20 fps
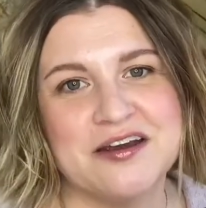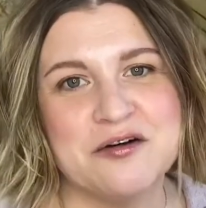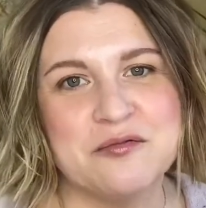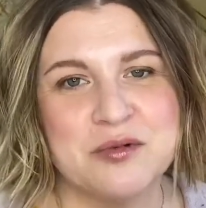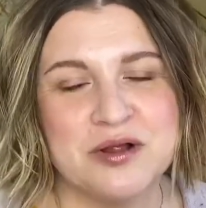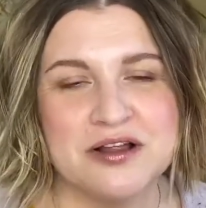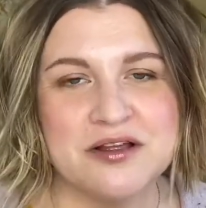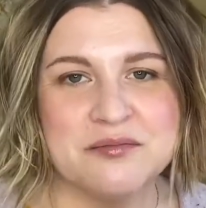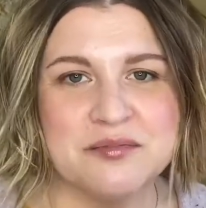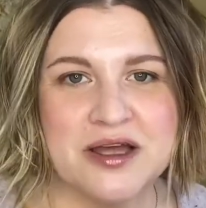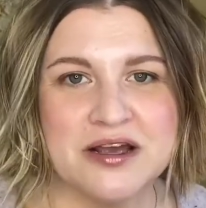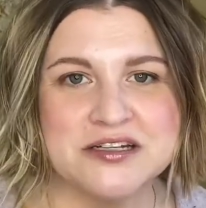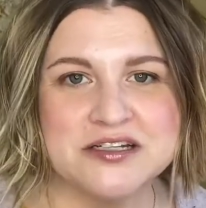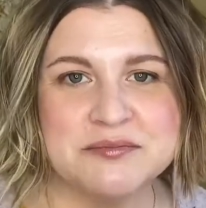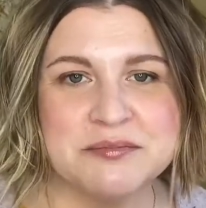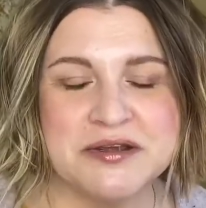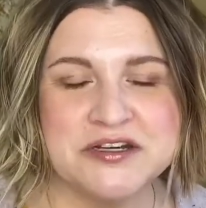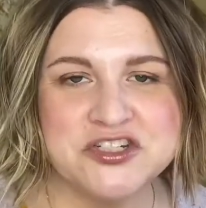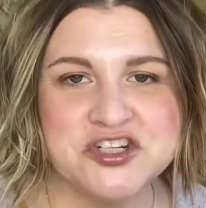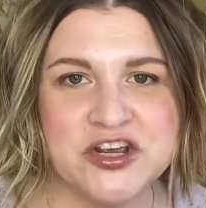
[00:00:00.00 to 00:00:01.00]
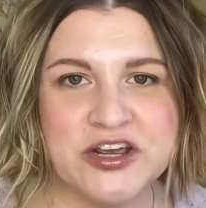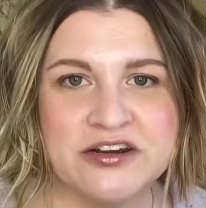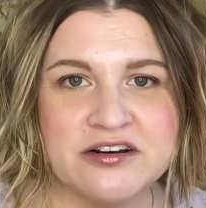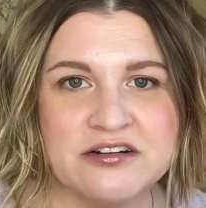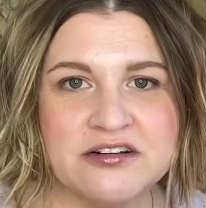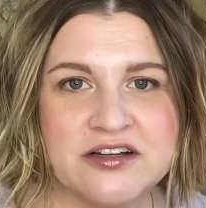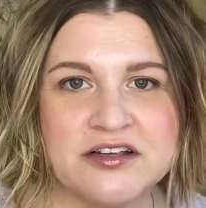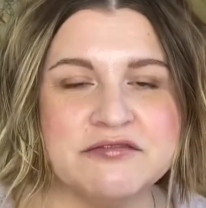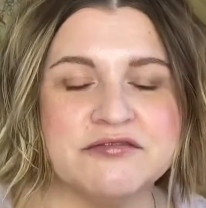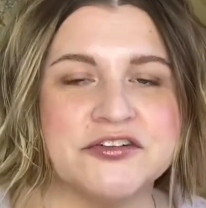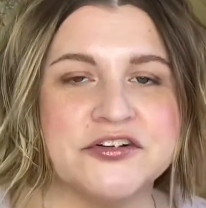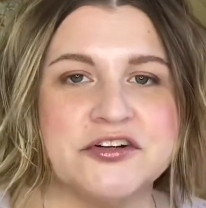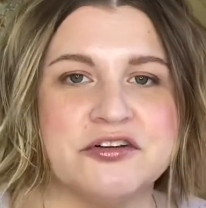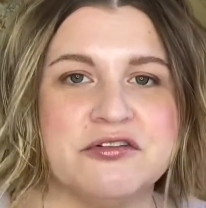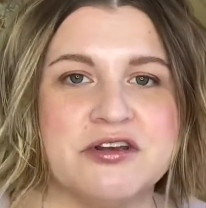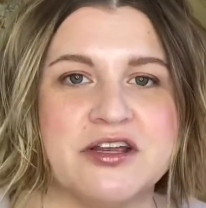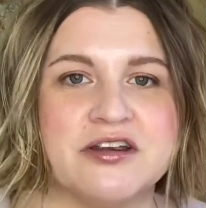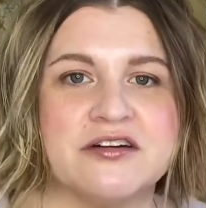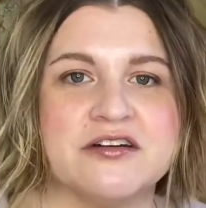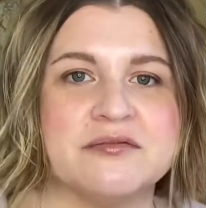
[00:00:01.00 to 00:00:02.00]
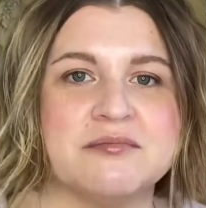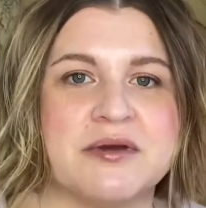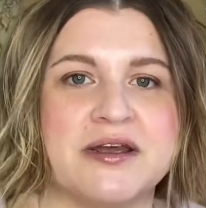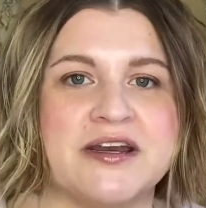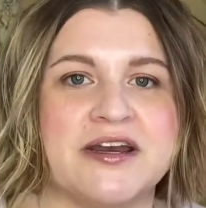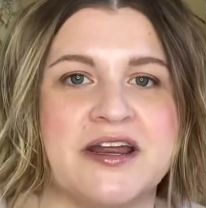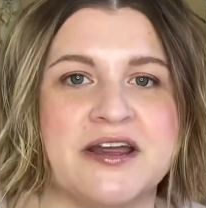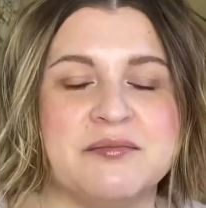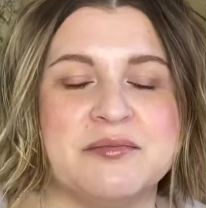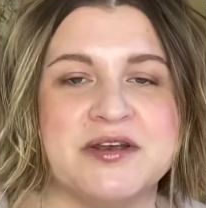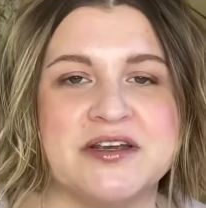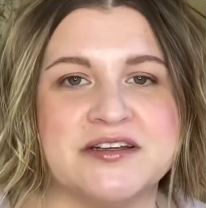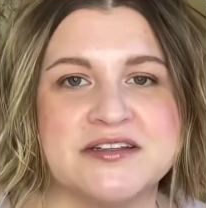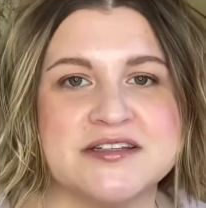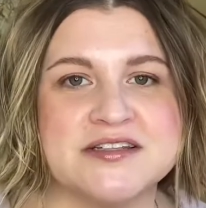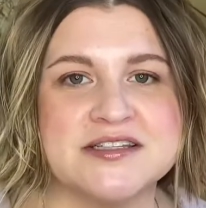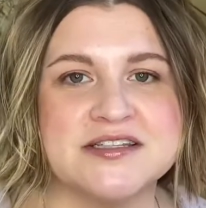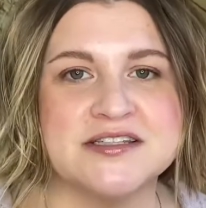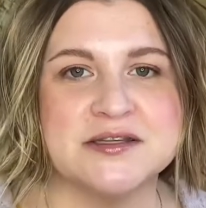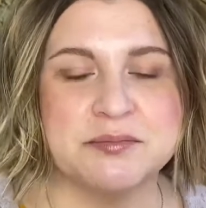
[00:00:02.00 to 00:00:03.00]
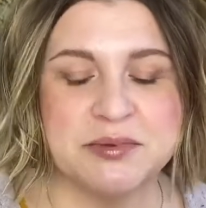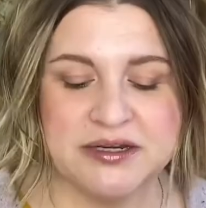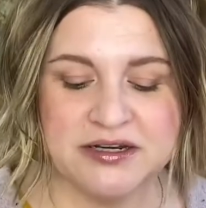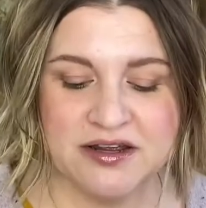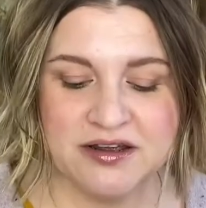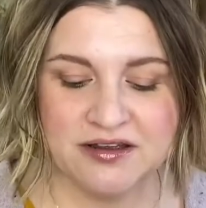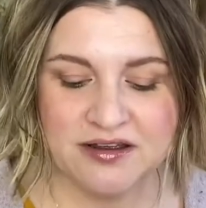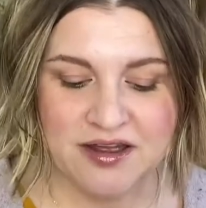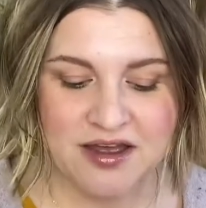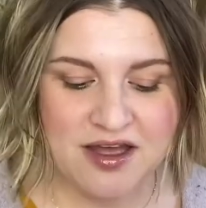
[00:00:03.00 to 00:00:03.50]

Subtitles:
Welcome back to my channel. If you're new here, my name is Sabina,